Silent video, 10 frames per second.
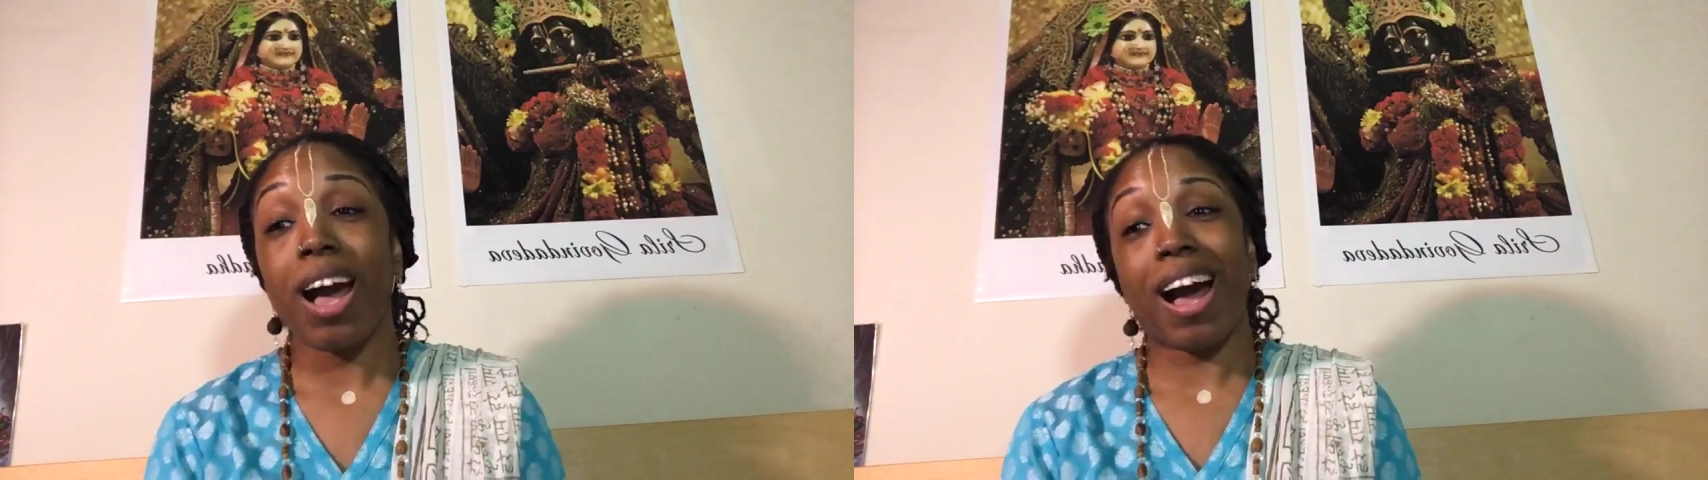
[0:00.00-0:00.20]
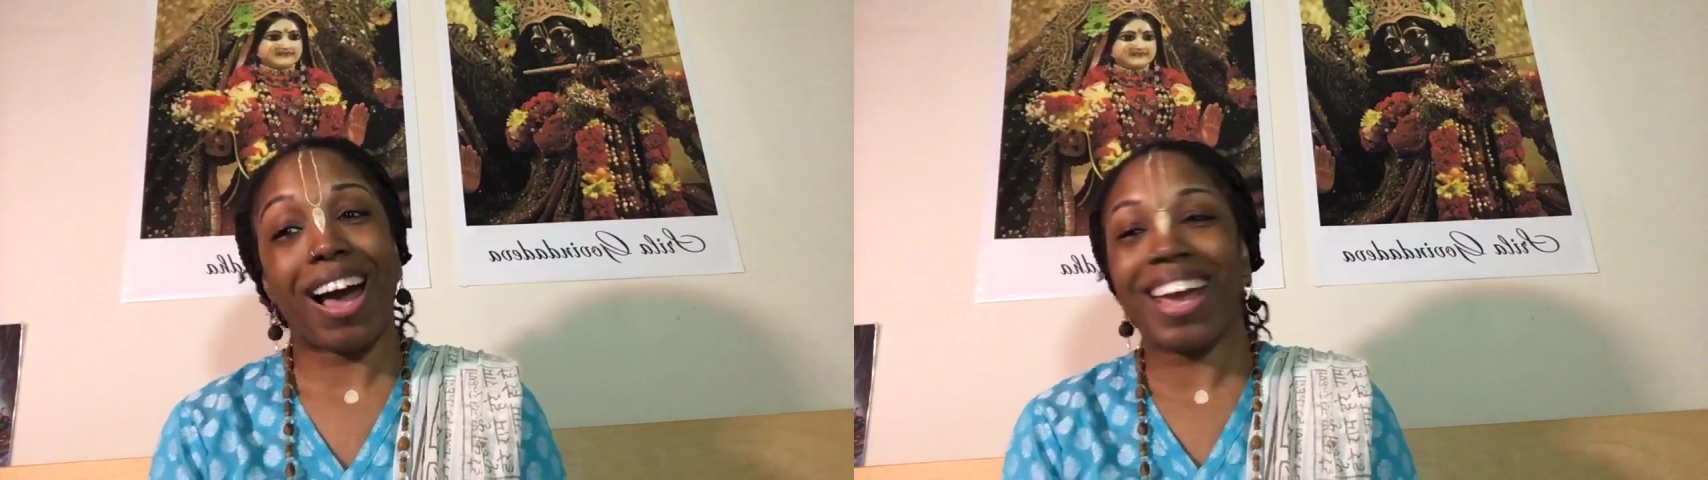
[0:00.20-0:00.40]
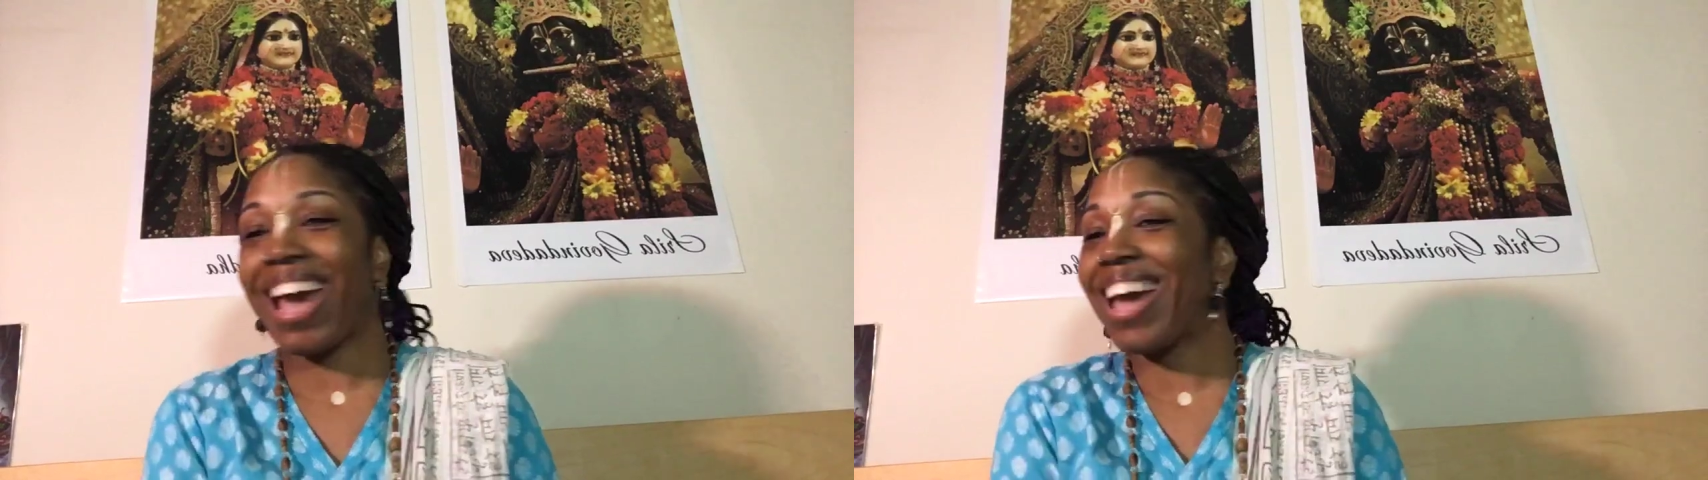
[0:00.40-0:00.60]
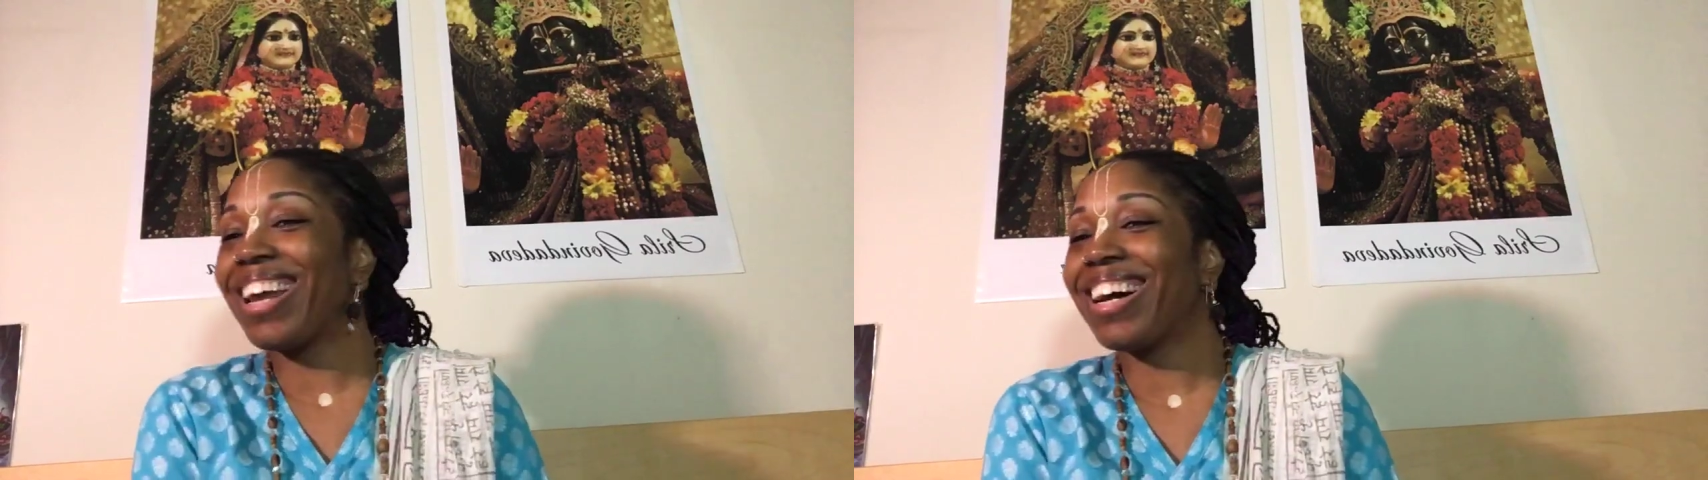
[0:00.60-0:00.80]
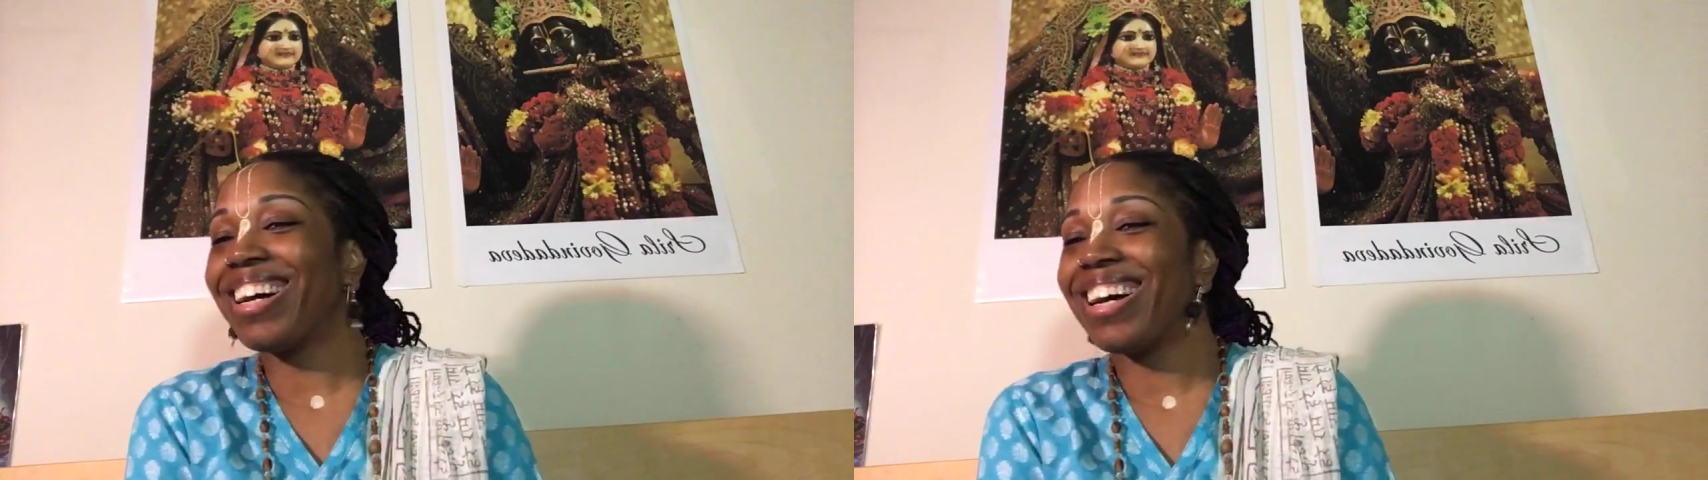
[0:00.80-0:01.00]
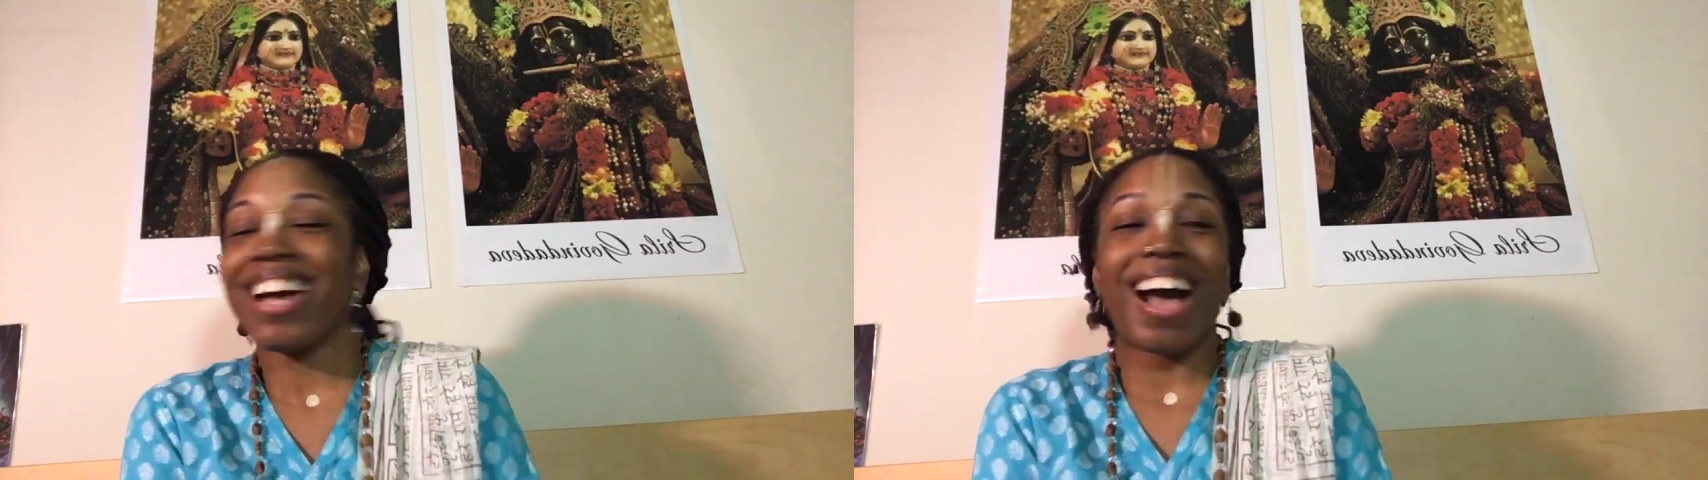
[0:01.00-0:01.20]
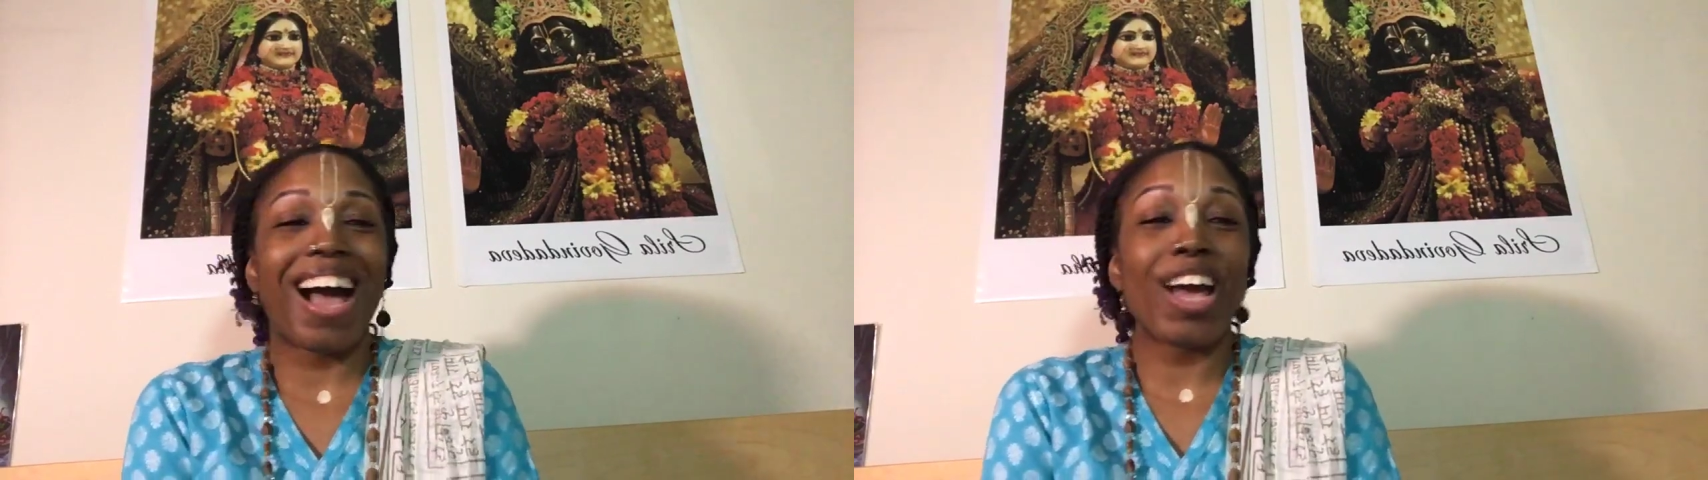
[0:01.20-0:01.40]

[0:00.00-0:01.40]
Hi Hannah. Hi